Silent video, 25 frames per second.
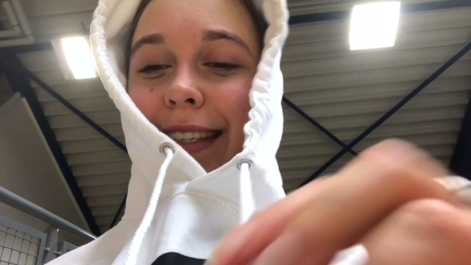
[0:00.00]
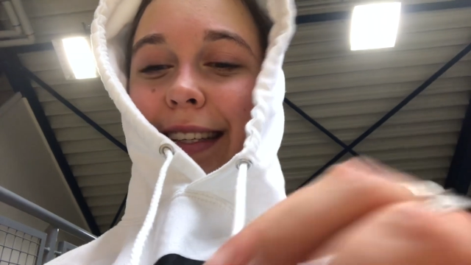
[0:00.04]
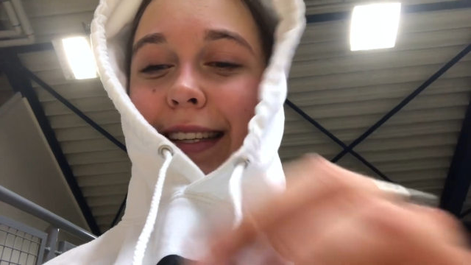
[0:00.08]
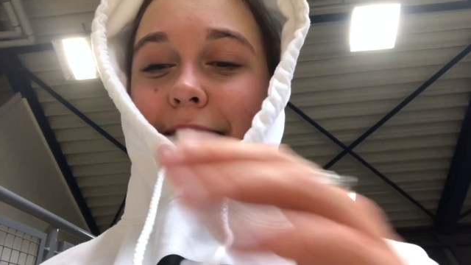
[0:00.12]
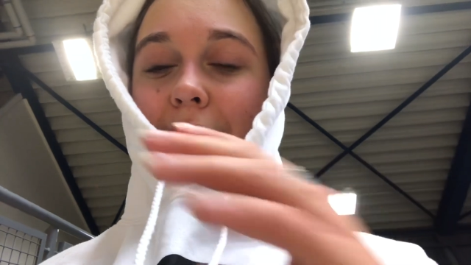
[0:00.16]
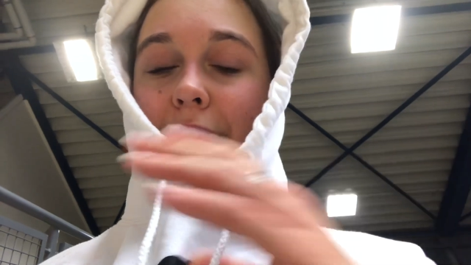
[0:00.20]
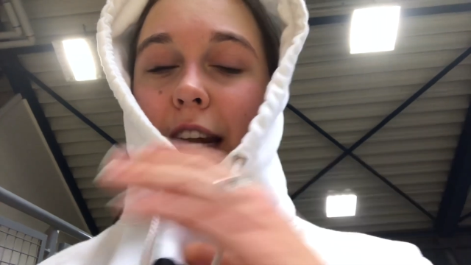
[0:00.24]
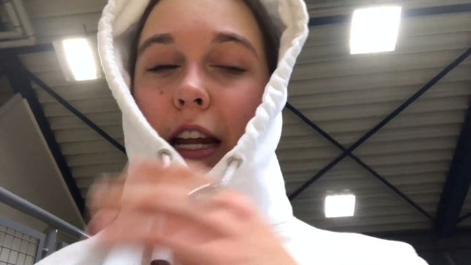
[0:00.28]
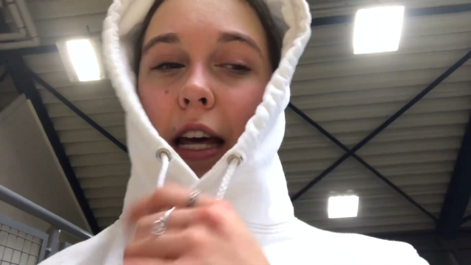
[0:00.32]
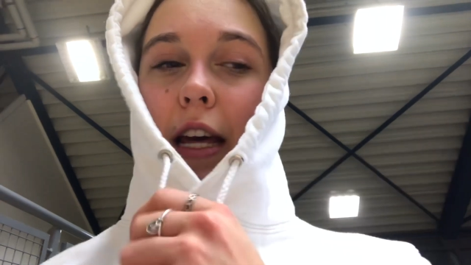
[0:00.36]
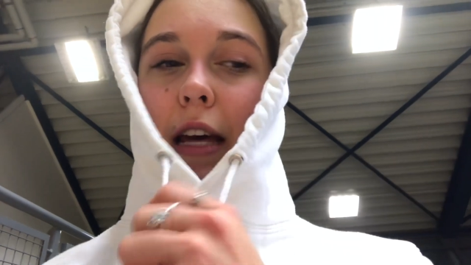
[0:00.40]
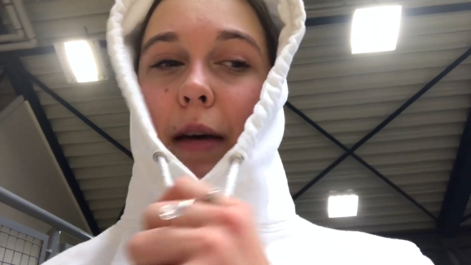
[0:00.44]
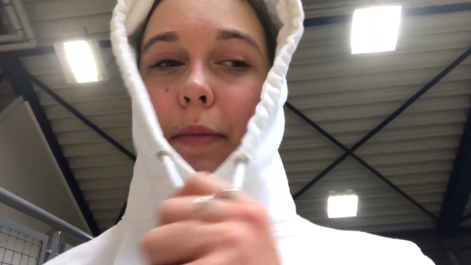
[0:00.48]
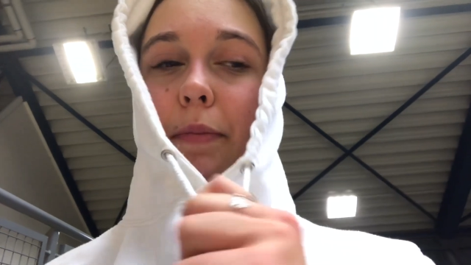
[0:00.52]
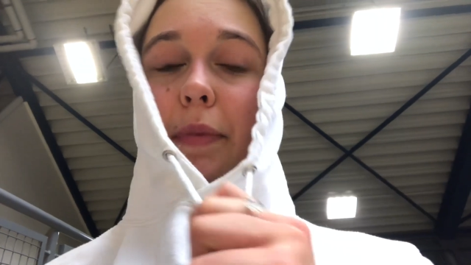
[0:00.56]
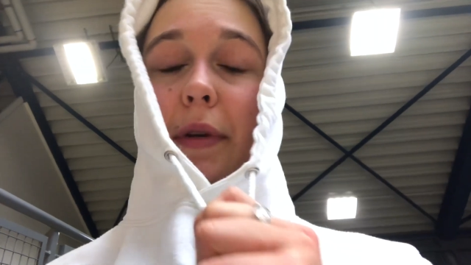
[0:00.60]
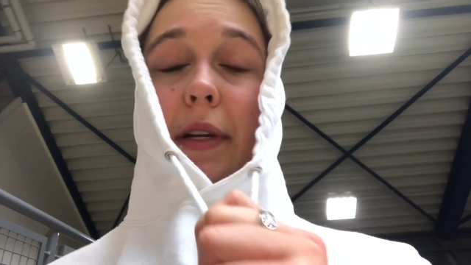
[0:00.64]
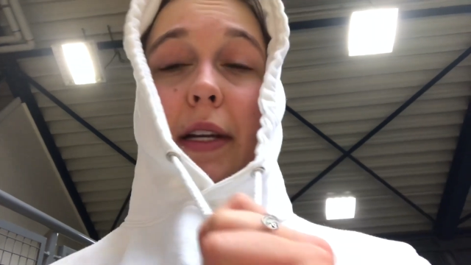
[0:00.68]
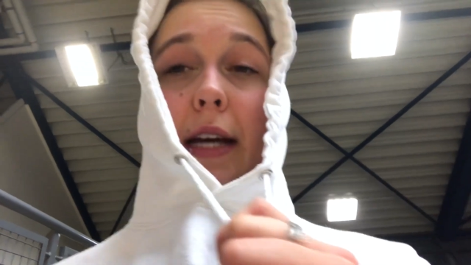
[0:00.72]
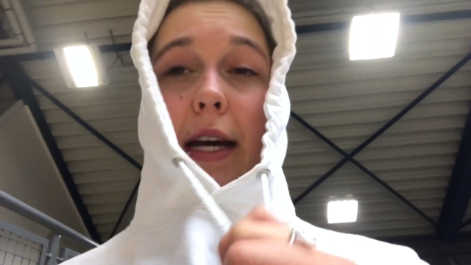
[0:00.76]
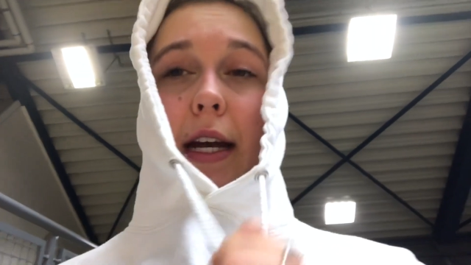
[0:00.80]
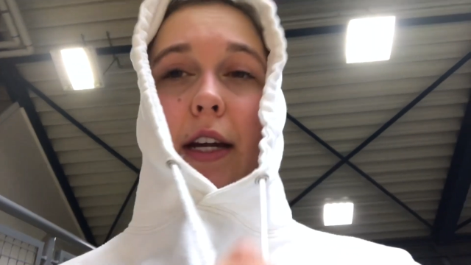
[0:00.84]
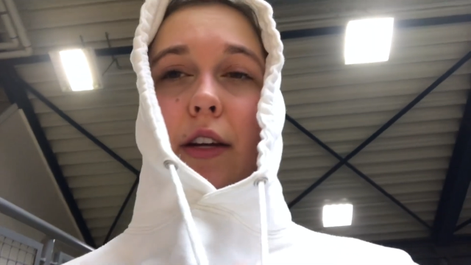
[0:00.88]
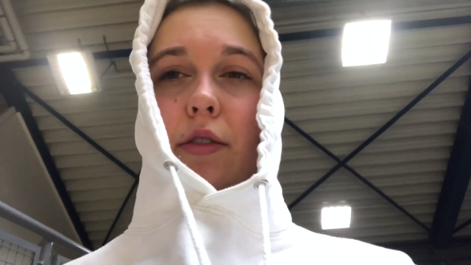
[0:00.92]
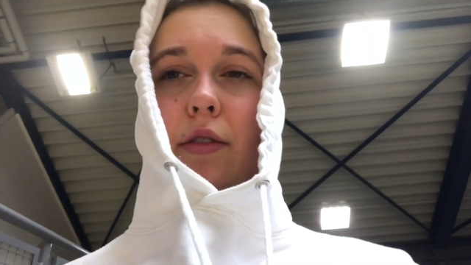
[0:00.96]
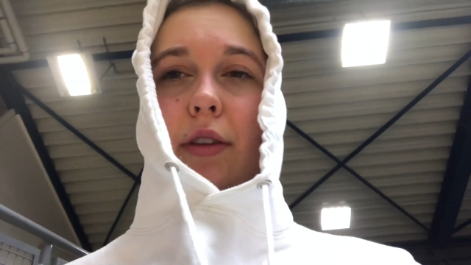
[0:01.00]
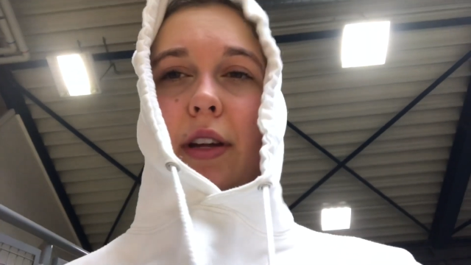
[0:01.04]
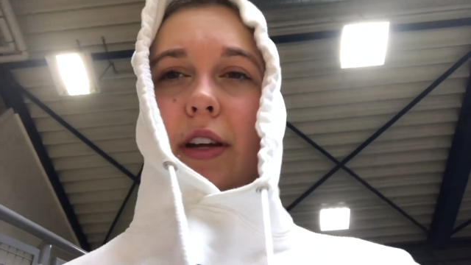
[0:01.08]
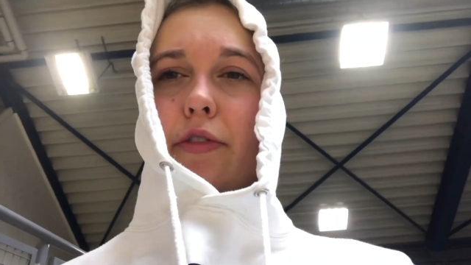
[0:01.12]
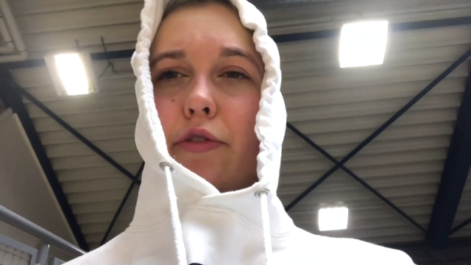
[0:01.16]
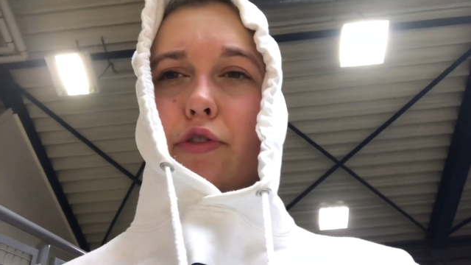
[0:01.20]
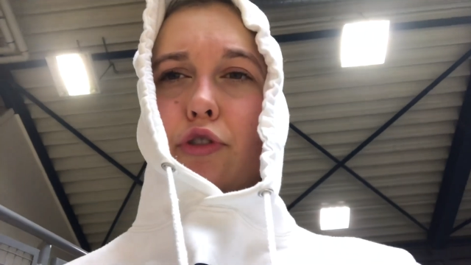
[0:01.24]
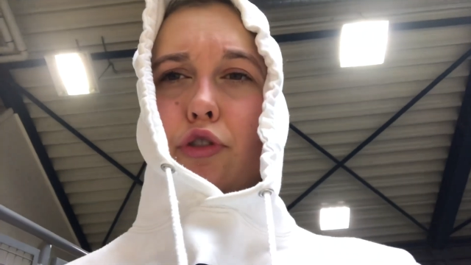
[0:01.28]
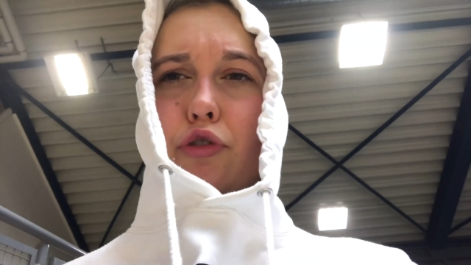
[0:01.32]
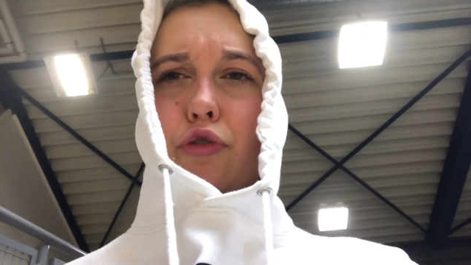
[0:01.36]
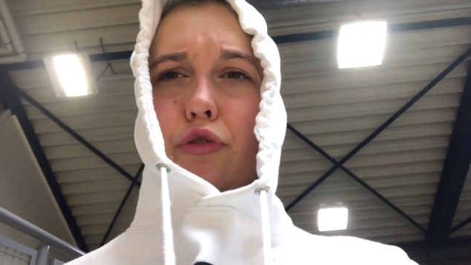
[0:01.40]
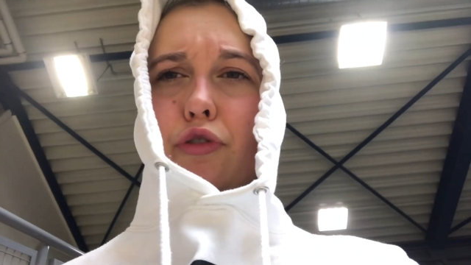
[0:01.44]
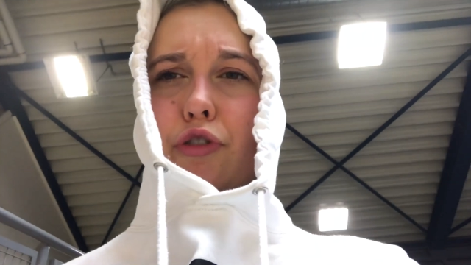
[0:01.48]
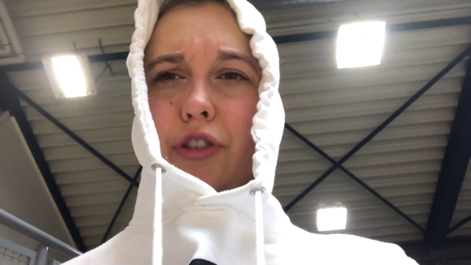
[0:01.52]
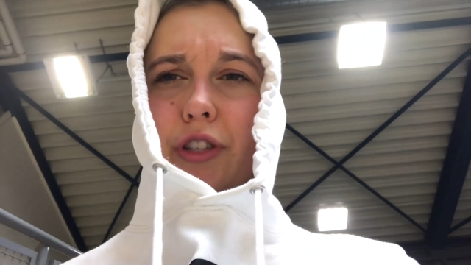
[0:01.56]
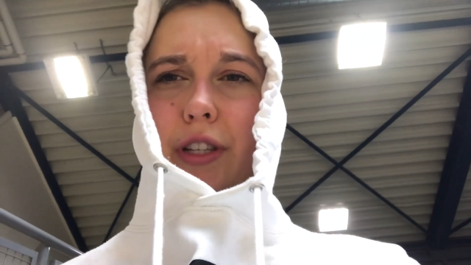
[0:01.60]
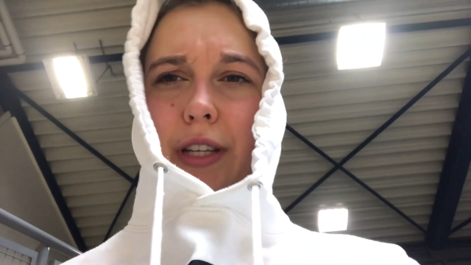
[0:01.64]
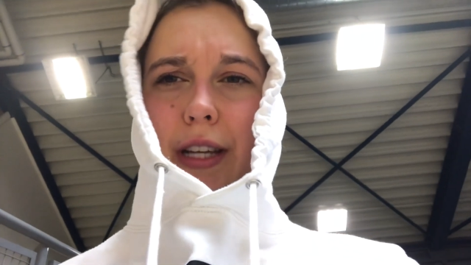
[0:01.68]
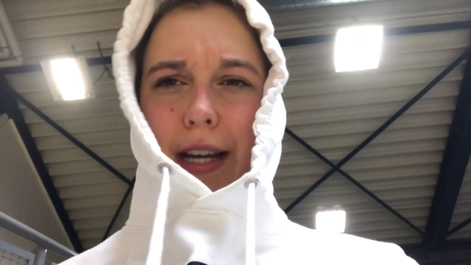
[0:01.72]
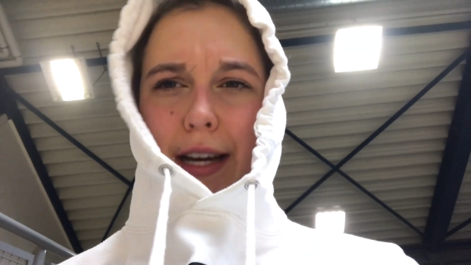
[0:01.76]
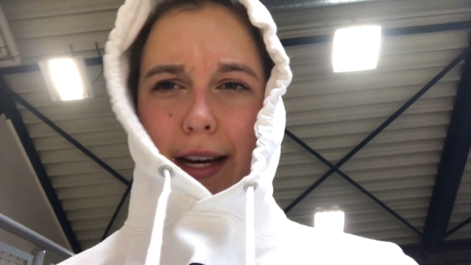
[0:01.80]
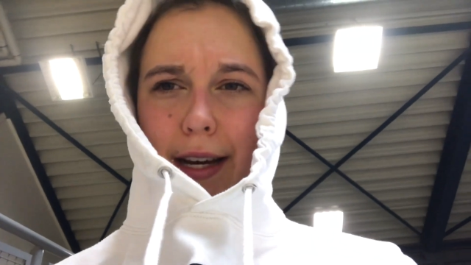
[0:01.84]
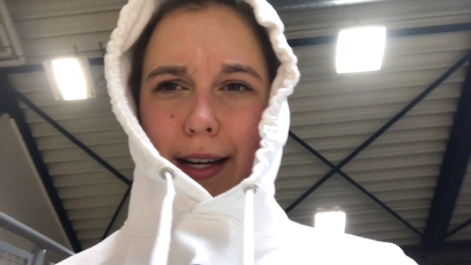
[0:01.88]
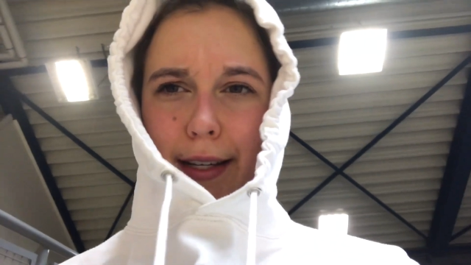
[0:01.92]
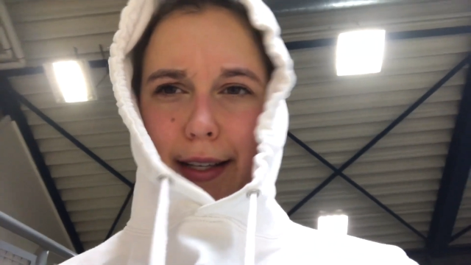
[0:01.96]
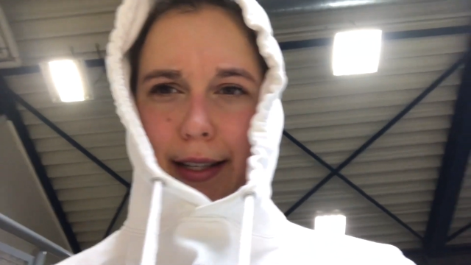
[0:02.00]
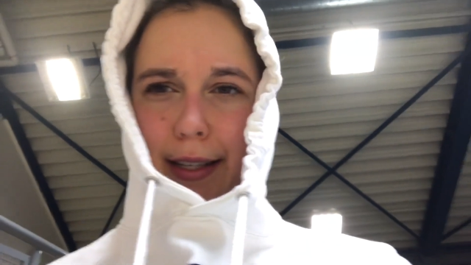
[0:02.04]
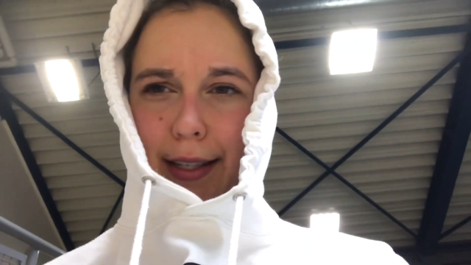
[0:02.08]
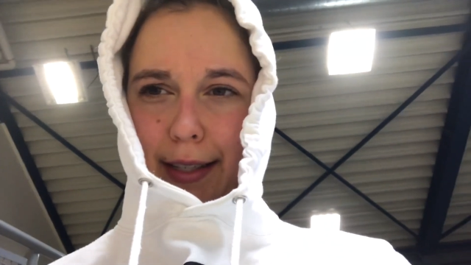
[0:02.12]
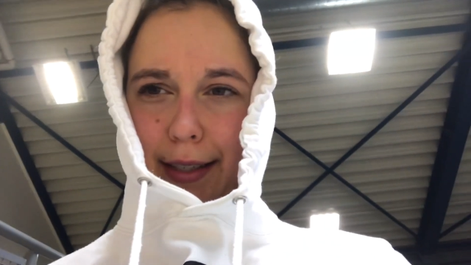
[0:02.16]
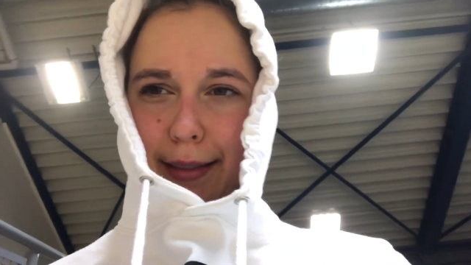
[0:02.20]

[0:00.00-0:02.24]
and happy that I don't have to cook tonight.